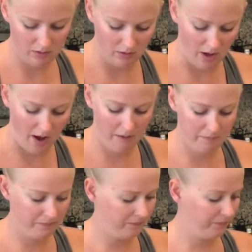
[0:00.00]
Yeah.
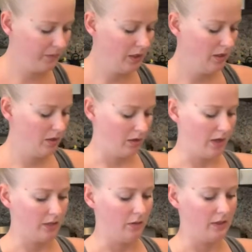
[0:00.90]

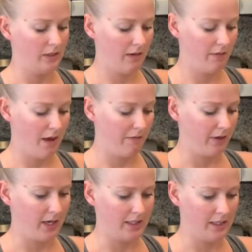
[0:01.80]
So I'll save that
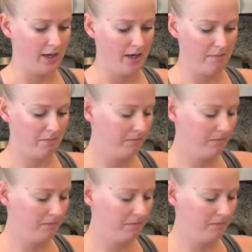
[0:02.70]
for next time.